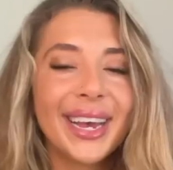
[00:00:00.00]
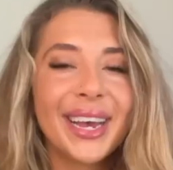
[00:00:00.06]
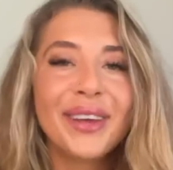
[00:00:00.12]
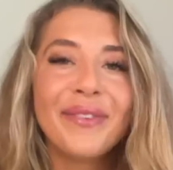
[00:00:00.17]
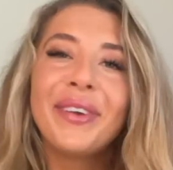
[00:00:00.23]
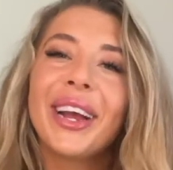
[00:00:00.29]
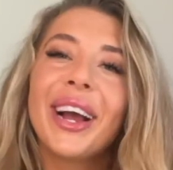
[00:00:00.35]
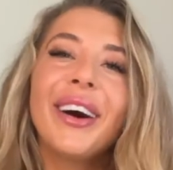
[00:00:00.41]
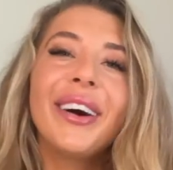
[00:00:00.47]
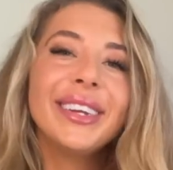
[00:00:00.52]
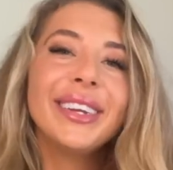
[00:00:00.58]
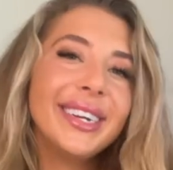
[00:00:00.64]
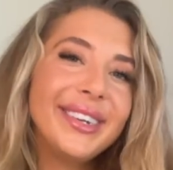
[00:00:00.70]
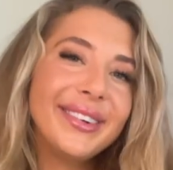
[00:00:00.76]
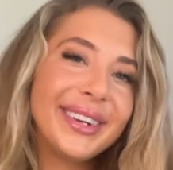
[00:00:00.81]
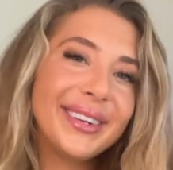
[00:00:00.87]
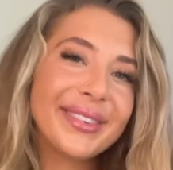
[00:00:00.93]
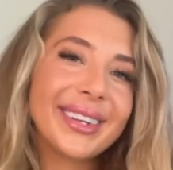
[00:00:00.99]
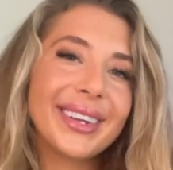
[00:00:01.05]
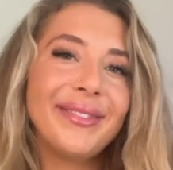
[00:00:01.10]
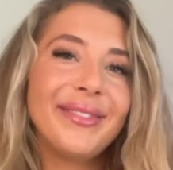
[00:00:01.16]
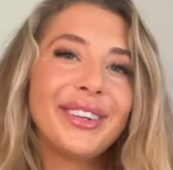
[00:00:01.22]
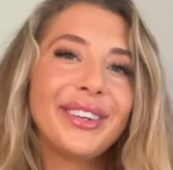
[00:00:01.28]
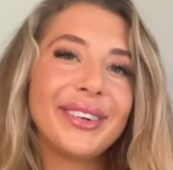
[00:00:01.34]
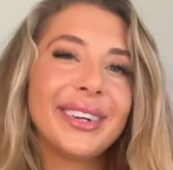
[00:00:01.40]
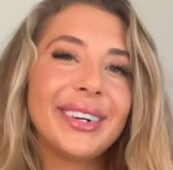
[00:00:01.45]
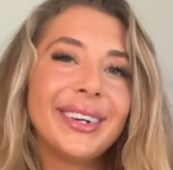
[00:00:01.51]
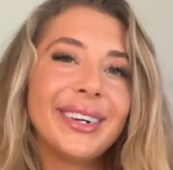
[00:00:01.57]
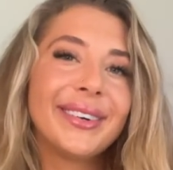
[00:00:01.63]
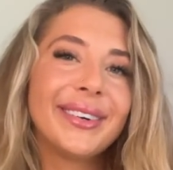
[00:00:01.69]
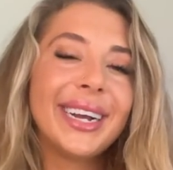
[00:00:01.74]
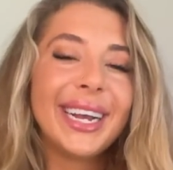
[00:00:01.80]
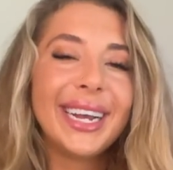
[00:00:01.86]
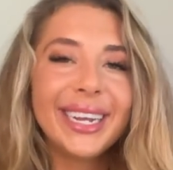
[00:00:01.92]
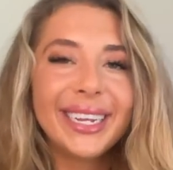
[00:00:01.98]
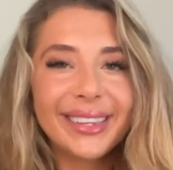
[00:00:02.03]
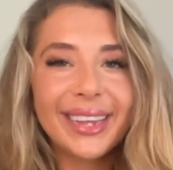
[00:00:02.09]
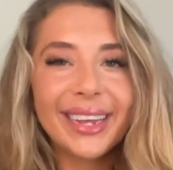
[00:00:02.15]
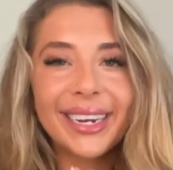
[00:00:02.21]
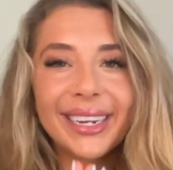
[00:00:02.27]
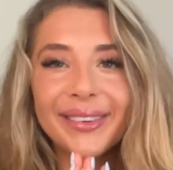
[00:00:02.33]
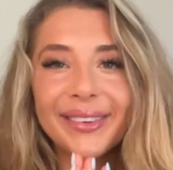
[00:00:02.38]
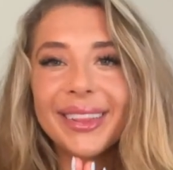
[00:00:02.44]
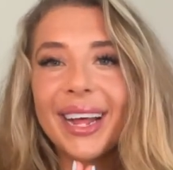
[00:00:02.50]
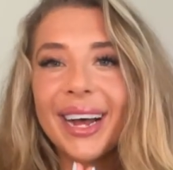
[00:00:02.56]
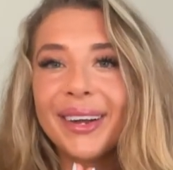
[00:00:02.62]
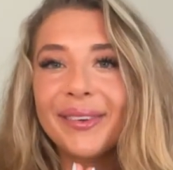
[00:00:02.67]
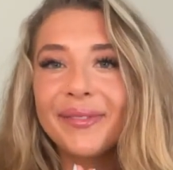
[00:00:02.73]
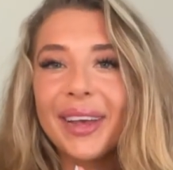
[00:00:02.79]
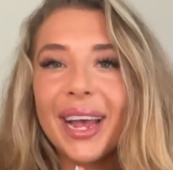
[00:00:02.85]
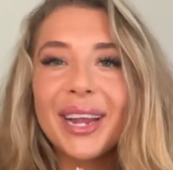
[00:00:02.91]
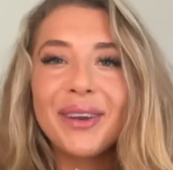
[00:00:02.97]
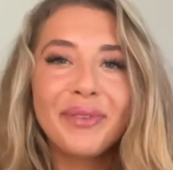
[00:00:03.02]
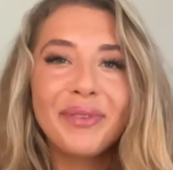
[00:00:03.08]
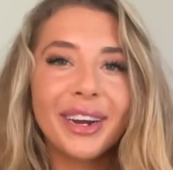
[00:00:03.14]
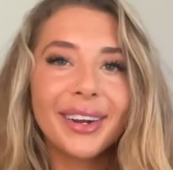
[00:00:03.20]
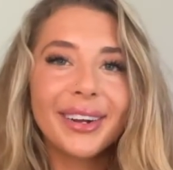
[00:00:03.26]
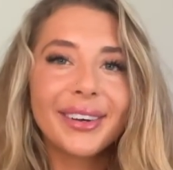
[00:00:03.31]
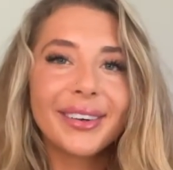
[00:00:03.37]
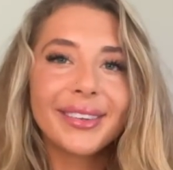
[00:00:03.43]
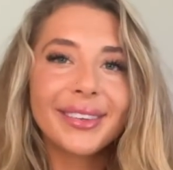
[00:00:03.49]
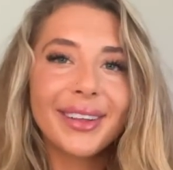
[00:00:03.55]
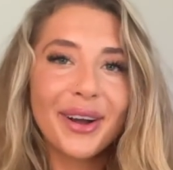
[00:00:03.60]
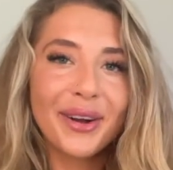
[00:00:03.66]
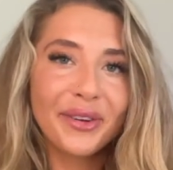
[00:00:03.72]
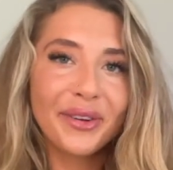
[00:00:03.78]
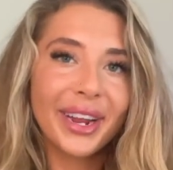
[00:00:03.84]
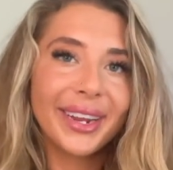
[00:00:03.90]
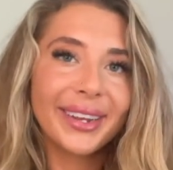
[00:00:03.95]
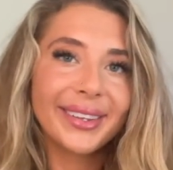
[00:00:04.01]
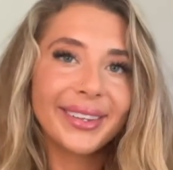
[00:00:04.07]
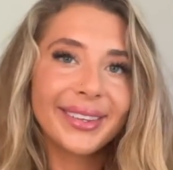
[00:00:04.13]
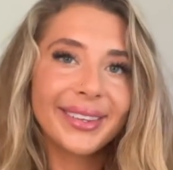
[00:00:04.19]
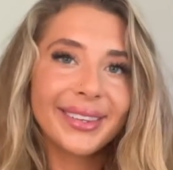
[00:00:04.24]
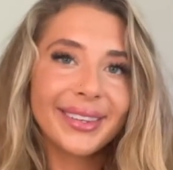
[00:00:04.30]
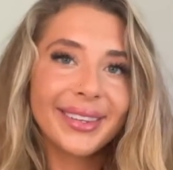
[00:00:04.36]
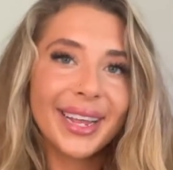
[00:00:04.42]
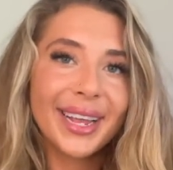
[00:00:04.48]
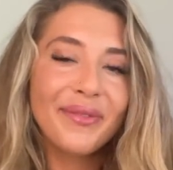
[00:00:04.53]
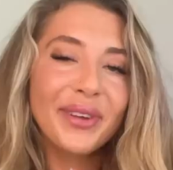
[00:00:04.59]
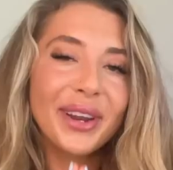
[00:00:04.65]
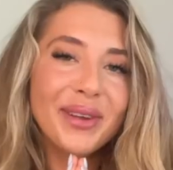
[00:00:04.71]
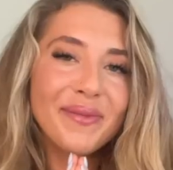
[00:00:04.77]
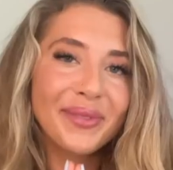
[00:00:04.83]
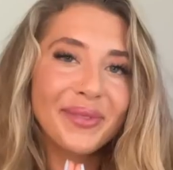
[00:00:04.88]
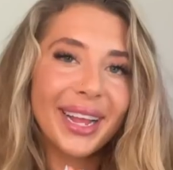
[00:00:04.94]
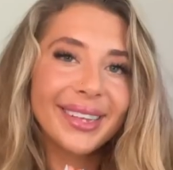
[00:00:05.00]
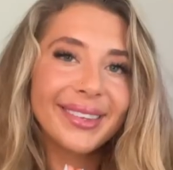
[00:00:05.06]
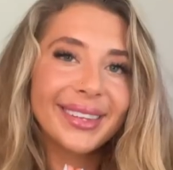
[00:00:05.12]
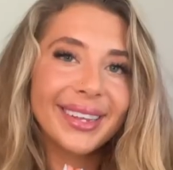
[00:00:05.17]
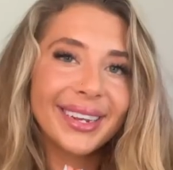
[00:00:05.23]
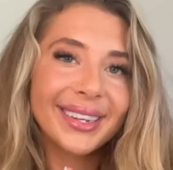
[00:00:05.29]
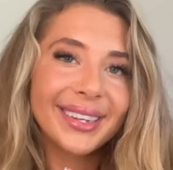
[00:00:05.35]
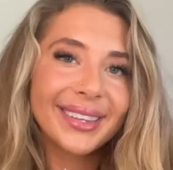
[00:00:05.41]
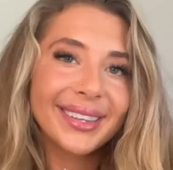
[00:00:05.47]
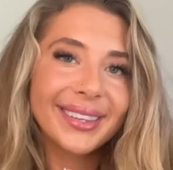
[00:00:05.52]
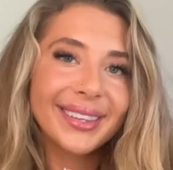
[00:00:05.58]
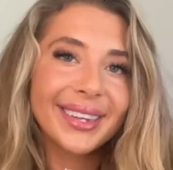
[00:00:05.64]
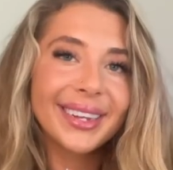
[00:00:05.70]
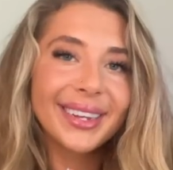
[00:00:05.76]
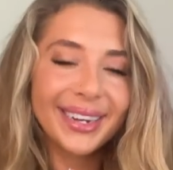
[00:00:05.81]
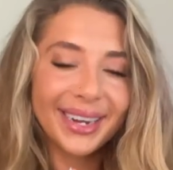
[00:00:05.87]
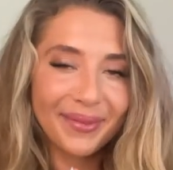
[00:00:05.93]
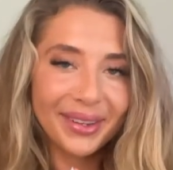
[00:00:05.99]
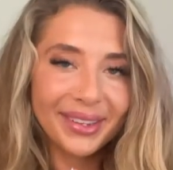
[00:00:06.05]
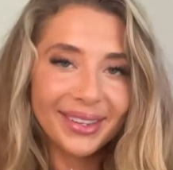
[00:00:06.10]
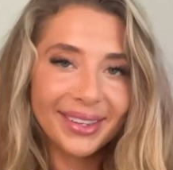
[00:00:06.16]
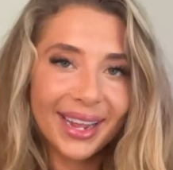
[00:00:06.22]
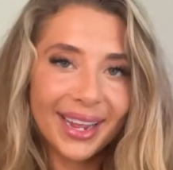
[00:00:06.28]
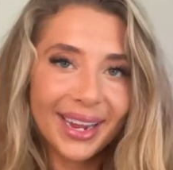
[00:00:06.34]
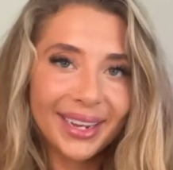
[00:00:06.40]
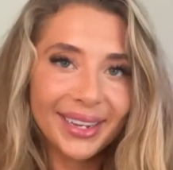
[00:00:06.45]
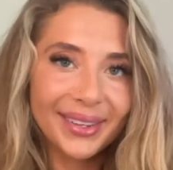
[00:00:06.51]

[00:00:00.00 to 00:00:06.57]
May all your dreams come true. Sending you love and miracles always. Infinite blessings. Namaste.